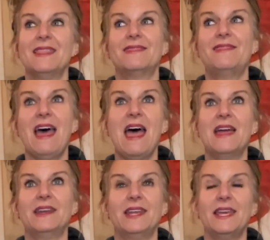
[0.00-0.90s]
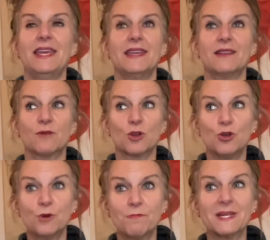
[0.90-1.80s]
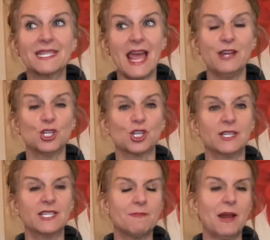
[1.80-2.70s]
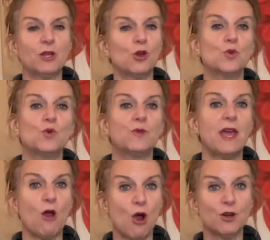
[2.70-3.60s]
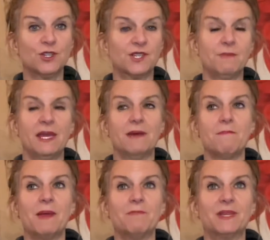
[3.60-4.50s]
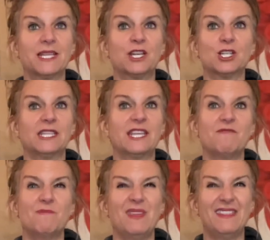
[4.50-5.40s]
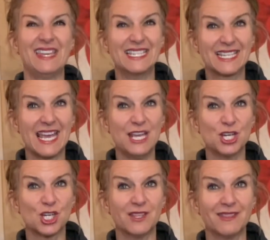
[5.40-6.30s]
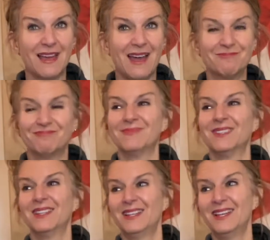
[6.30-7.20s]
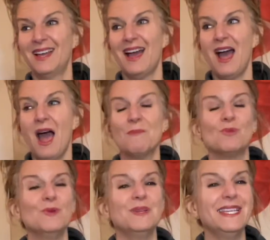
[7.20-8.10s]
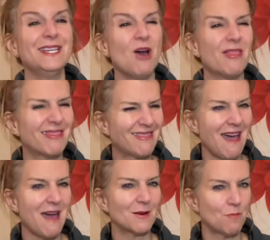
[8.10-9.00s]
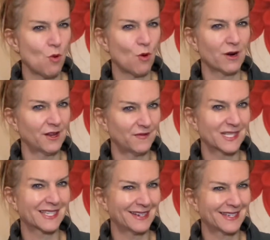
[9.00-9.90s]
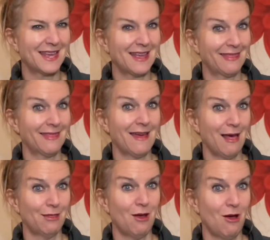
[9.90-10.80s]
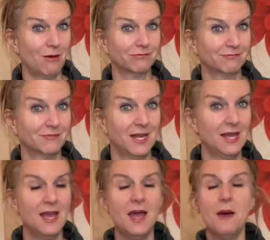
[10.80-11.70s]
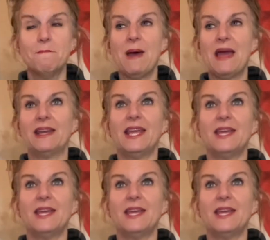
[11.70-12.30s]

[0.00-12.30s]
then it could potentially, depending on who they are to me, it might potentially give me the indication that I'm really not that important if it's gonna take that long. But